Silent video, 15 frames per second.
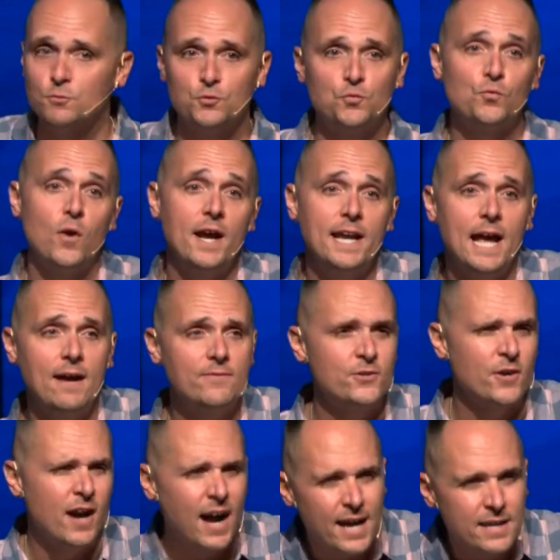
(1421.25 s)
It was right
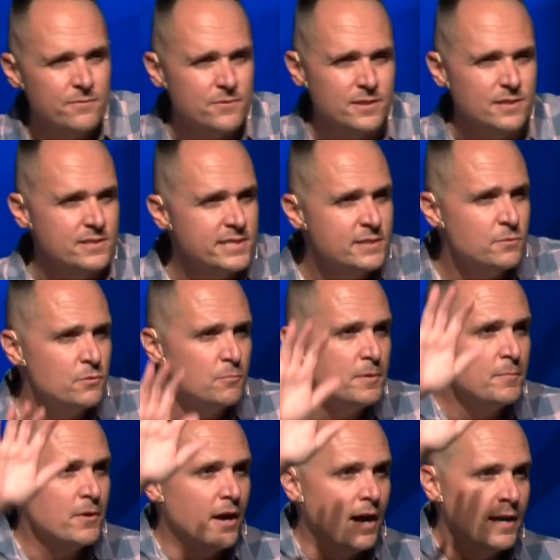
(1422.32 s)
after Ivan. Does anyone
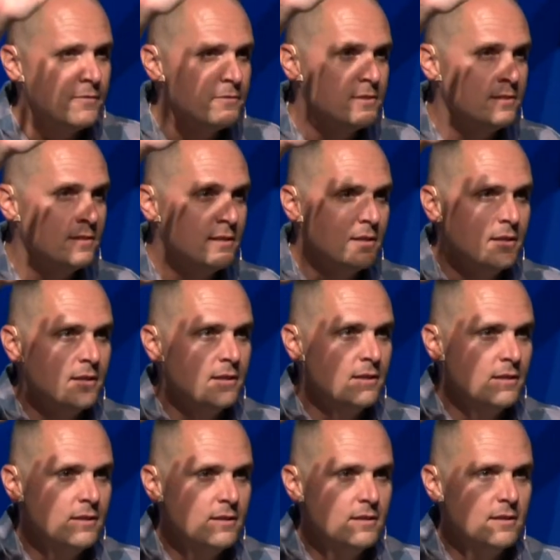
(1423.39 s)
remember Ivan?
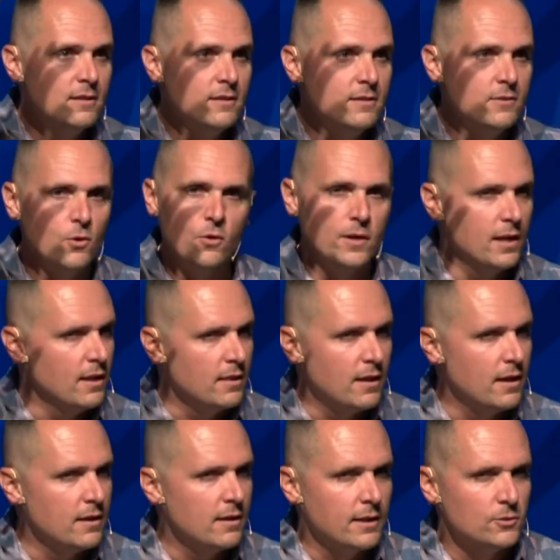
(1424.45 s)
Oh, yeah, a
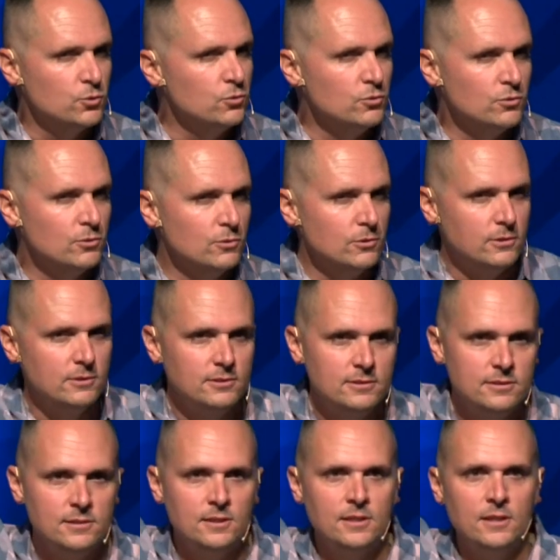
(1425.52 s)
lot of like, ooh.
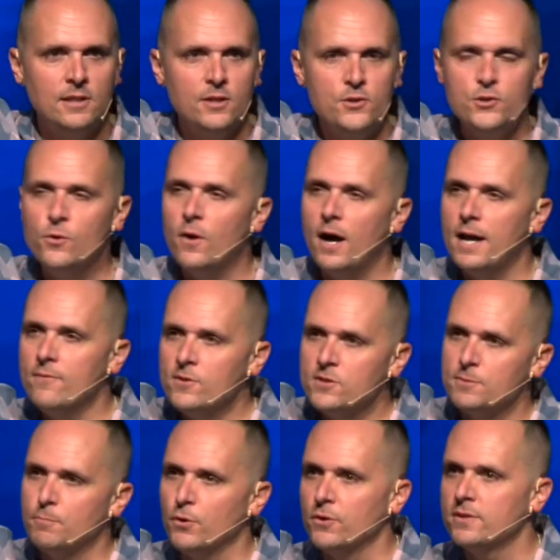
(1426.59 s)
Do you know Ivan's
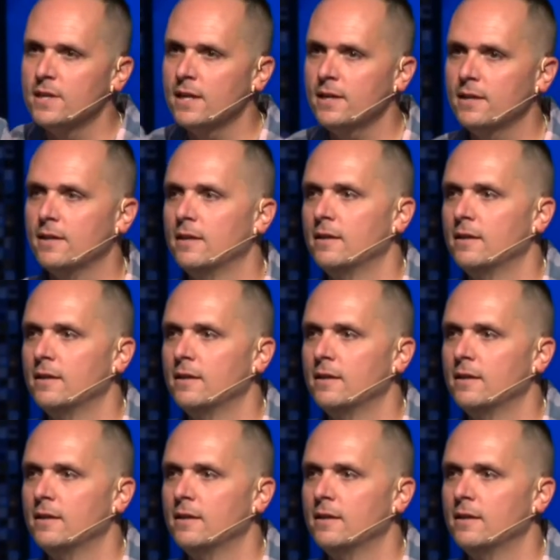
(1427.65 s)
birth date?